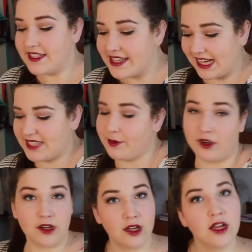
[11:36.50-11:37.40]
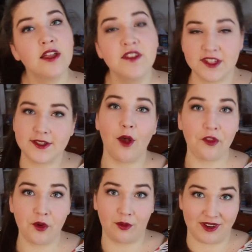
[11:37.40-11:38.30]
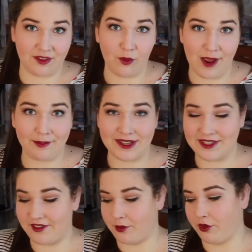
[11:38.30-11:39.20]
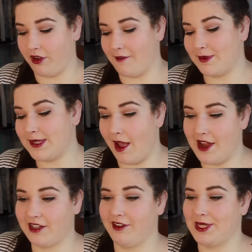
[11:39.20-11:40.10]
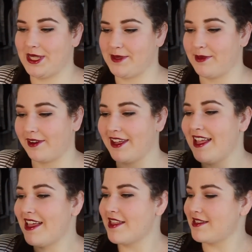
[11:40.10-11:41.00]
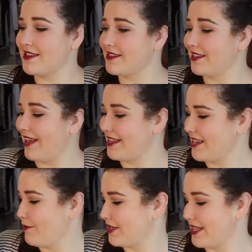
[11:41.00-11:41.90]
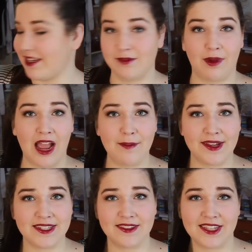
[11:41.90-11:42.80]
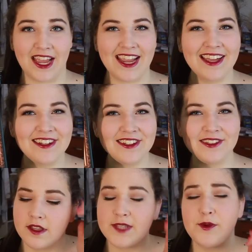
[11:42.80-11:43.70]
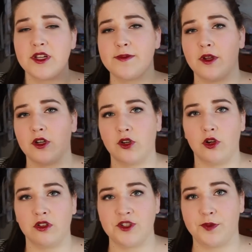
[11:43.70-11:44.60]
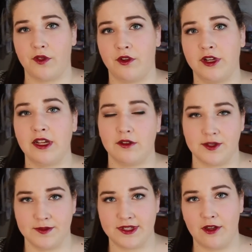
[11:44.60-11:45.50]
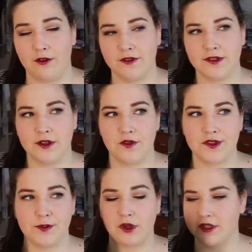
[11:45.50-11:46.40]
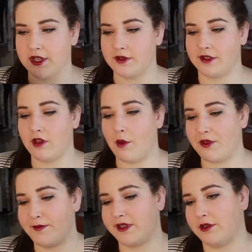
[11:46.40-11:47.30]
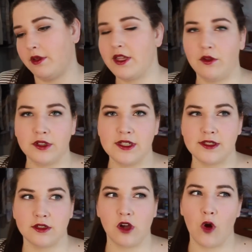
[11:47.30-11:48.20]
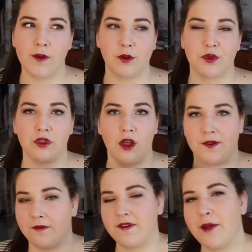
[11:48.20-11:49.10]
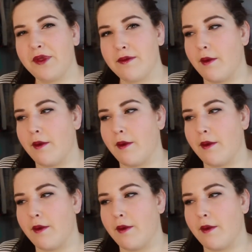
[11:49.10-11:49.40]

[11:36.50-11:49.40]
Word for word: This next book this is also a reason why I placed this order. I've been dying to read this book. This is The Last Time We Say Goodbye by Cynthia Hand. This book is about a girl whose brother kills himself, and so this book deals a lot with mental illness and coping with loss of family